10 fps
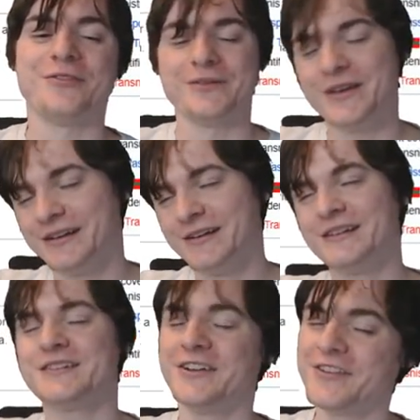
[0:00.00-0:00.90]
I mean,
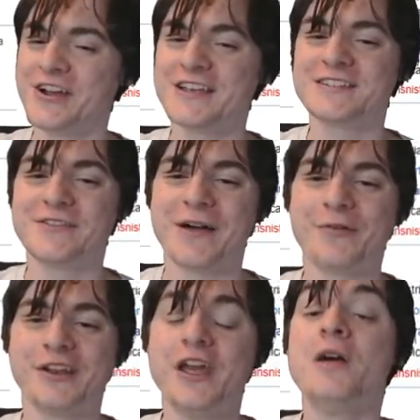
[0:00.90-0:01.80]
don't know if you guys know that
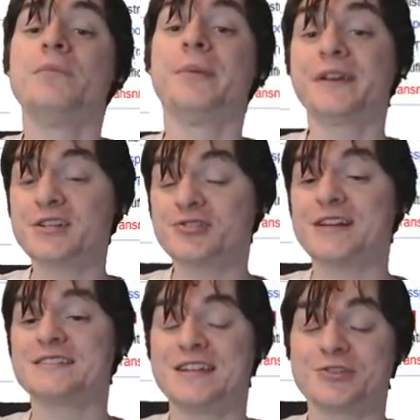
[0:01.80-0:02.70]
one, but because
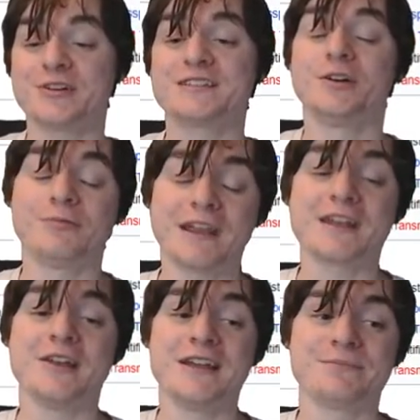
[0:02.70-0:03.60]
Transnistria is not
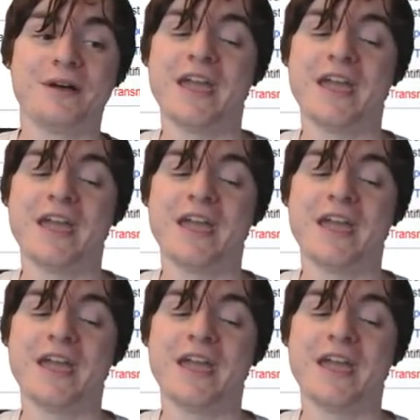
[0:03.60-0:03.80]
recognized by